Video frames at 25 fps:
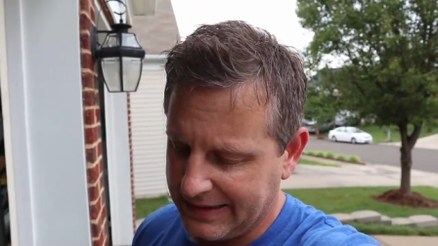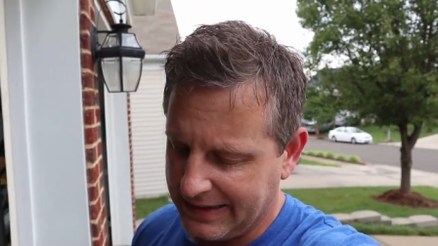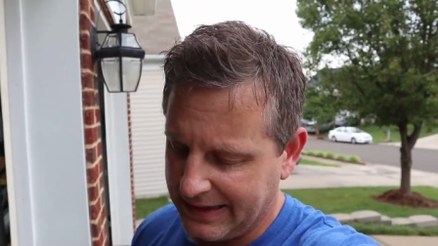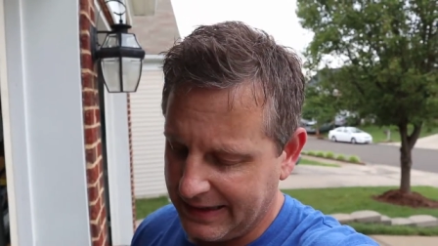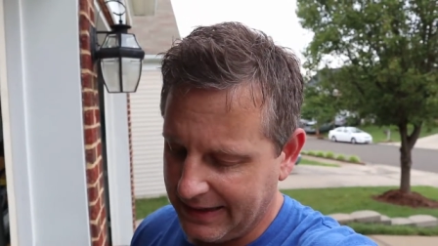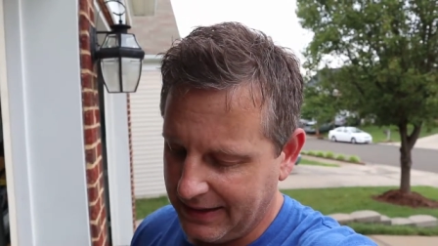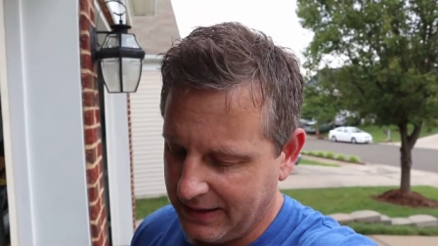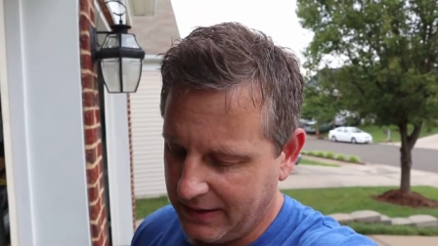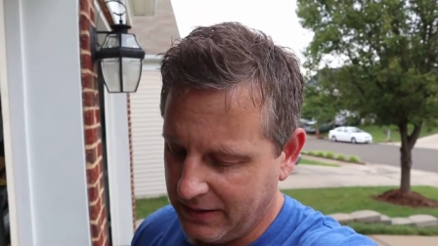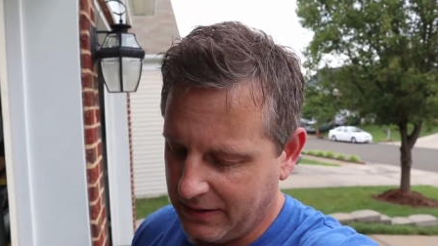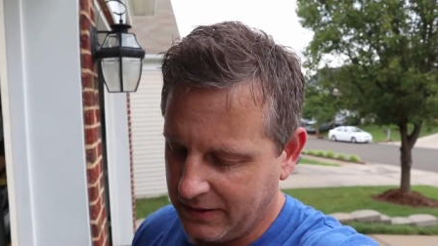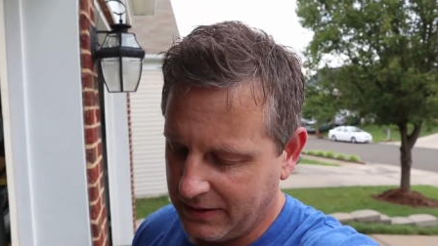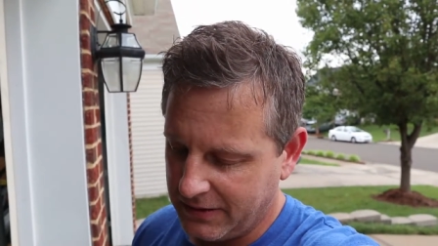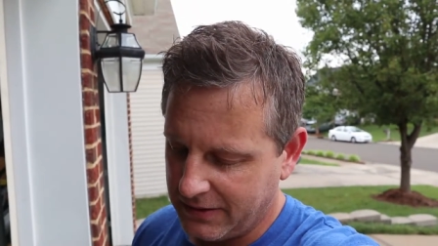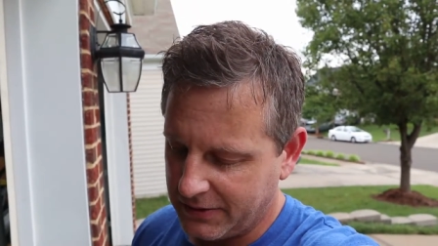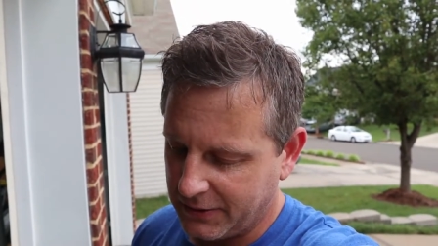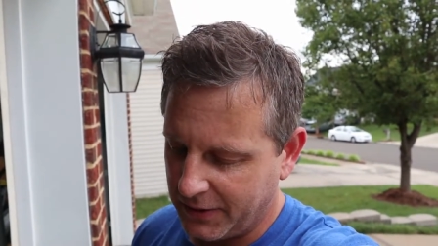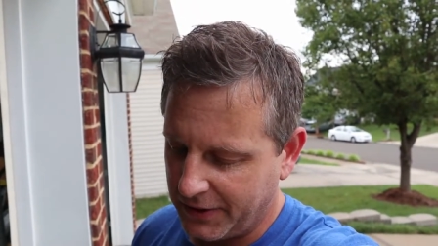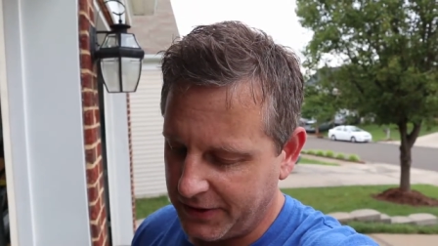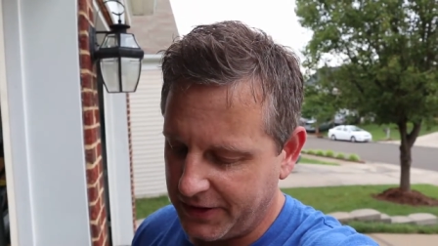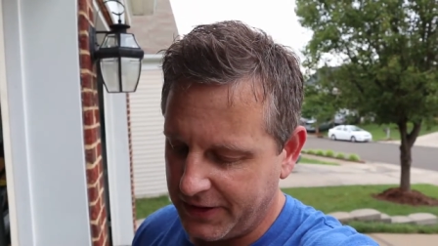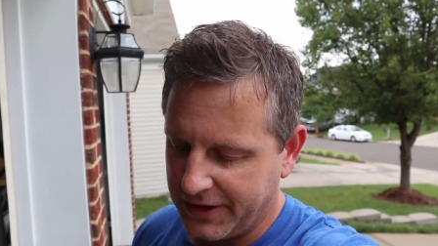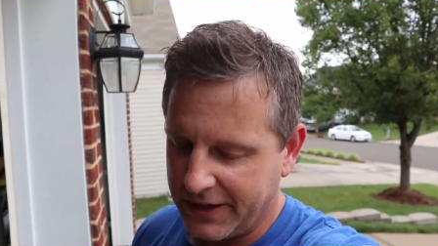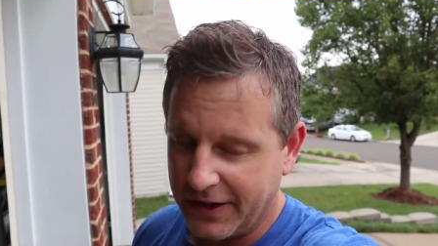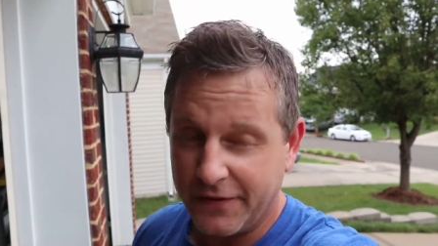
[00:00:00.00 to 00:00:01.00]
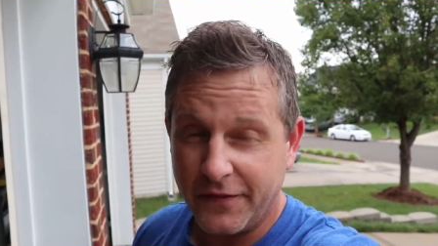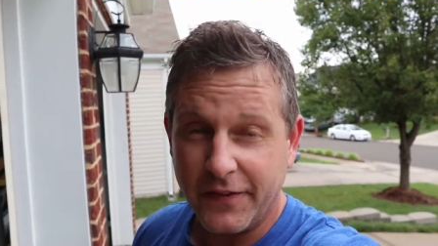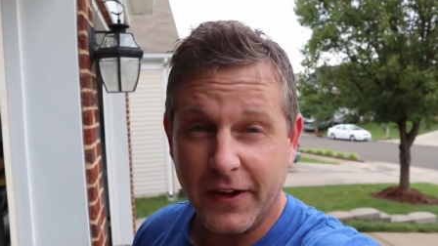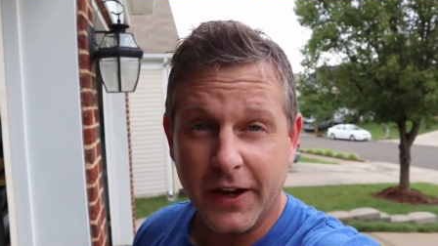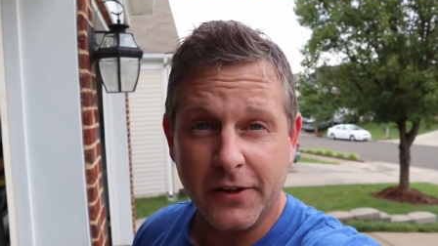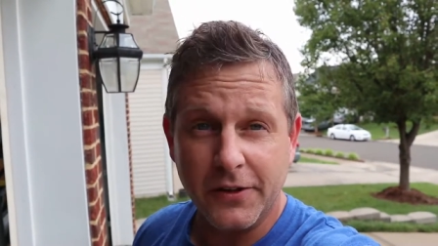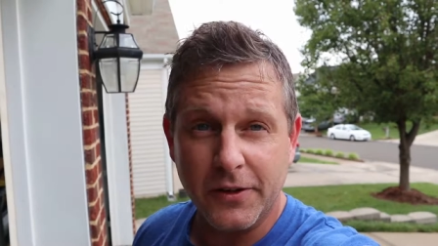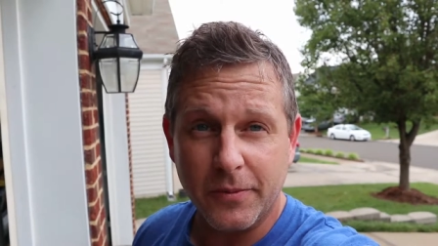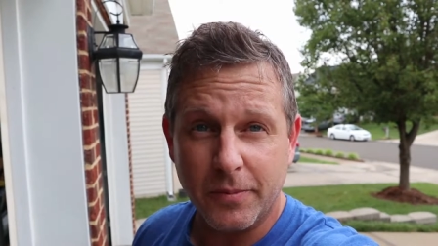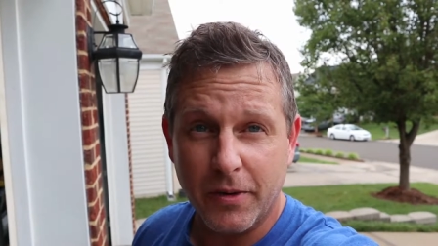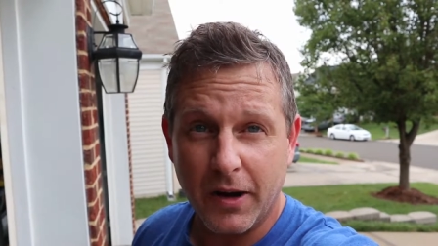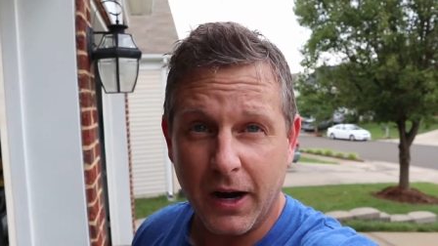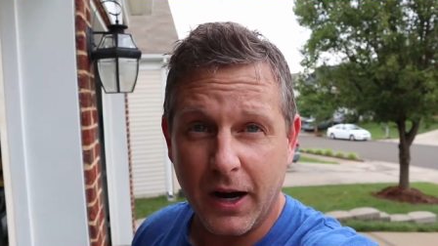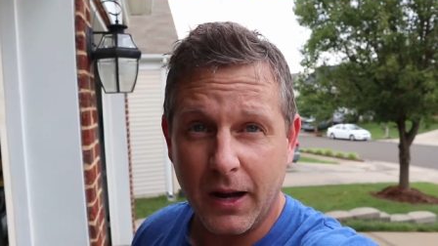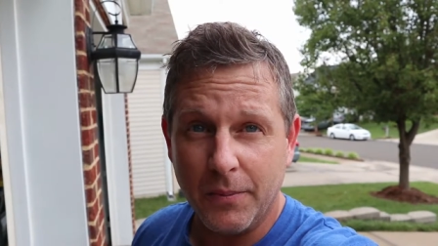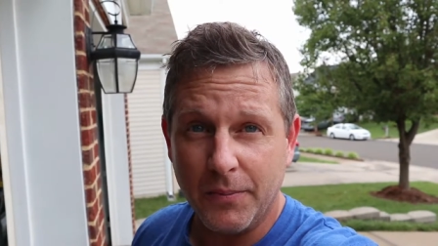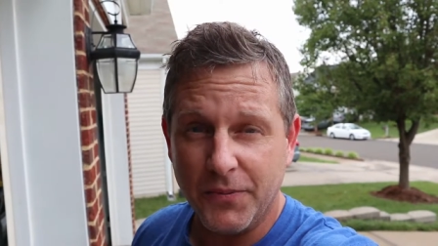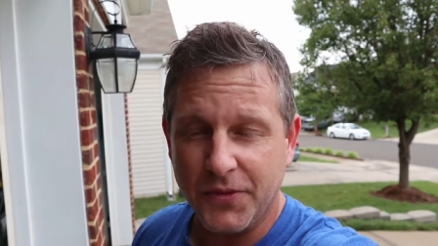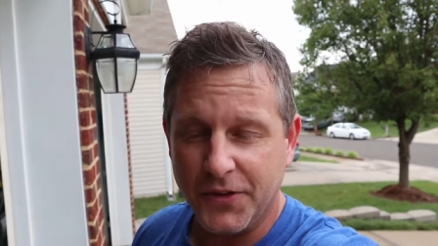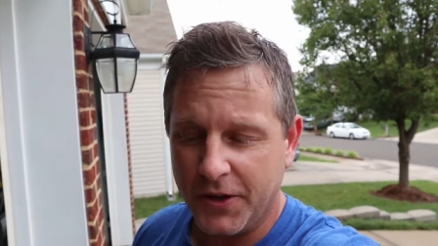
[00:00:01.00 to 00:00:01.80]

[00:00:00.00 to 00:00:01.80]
uh, so I think I found the problem.